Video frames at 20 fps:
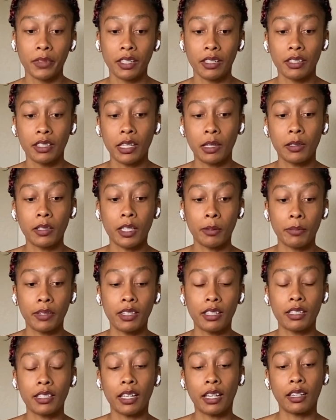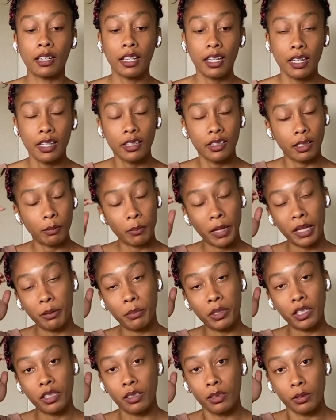so some of the techniques that might be
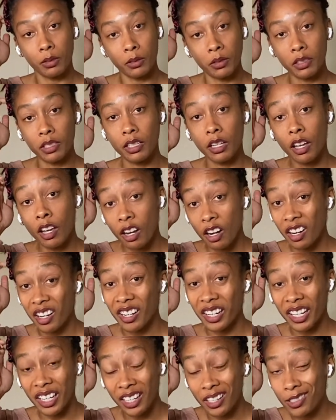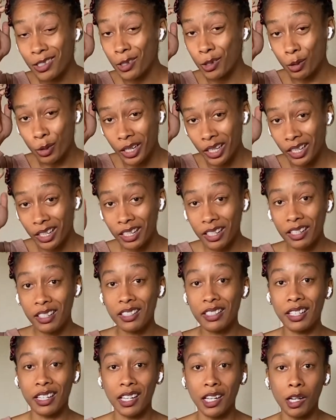used are, again, joining to
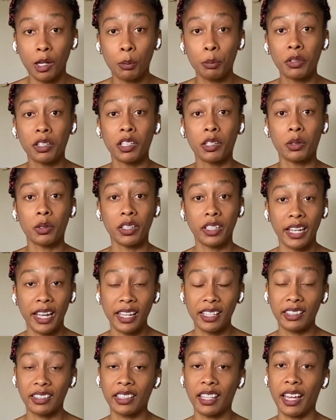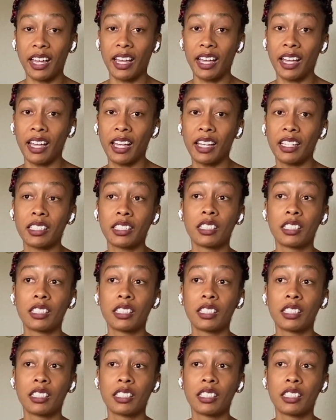help create that